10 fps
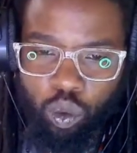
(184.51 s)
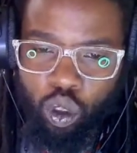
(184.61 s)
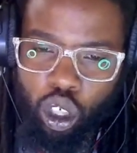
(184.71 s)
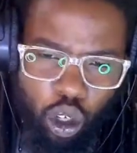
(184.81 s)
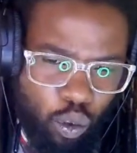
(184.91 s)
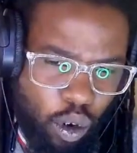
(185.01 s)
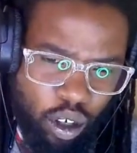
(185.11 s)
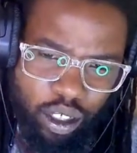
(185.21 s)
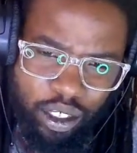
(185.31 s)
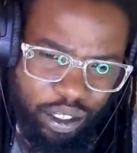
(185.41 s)
You don't
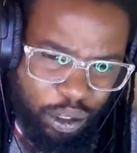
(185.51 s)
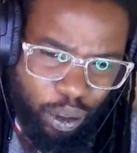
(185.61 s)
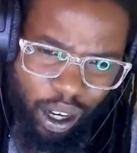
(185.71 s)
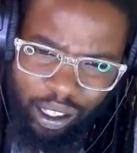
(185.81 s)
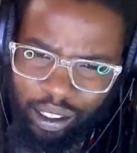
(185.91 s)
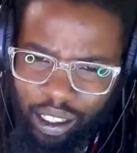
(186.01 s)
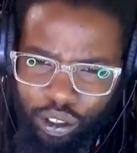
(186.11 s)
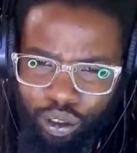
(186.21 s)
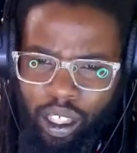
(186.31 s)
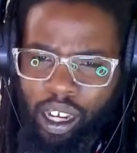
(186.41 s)
want to just try
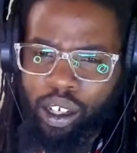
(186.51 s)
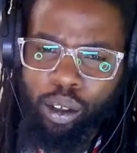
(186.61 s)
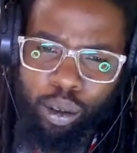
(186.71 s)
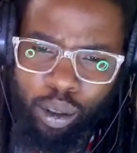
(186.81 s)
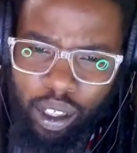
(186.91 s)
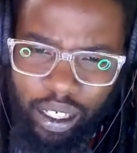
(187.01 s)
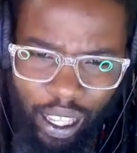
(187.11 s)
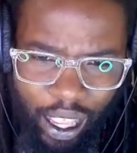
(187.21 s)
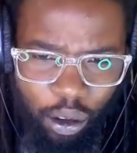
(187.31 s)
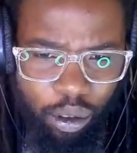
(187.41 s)
things. You got to know the
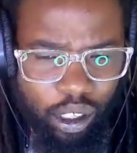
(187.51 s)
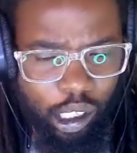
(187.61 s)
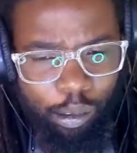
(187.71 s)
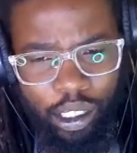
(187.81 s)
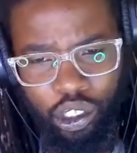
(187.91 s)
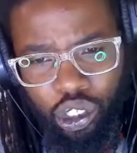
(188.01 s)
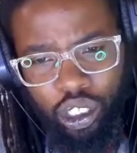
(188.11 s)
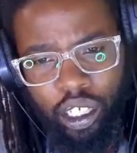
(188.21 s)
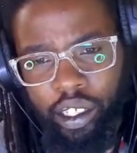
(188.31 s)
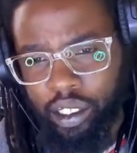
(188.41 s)
outcome. It's
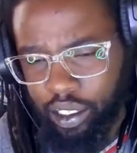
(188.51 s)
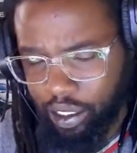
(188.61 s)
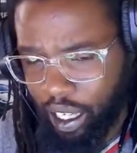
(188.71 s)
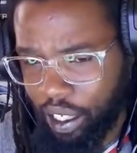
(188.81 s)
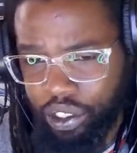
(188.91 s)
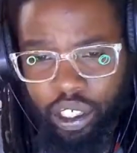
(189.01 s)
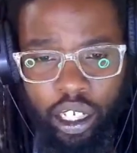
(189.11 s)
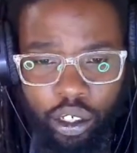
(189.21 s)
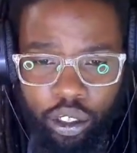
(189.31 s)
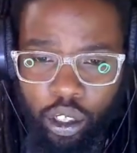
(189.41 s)
chess. It's not
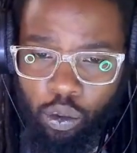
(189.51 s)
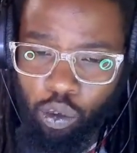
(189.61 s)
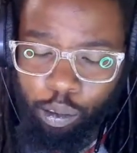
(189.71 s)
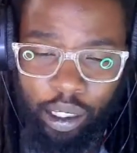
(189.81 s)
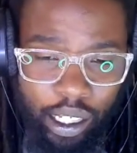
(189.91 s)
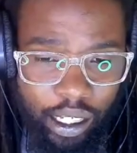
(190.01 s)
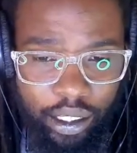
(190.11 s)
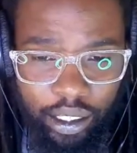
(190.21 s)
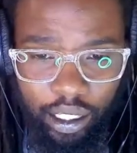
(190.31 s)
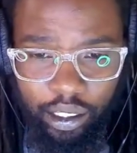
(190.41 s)
checkers. We're playing
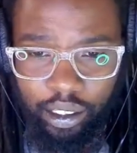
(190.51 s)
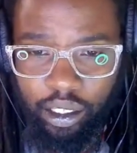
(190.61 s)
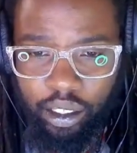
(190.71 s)
chess.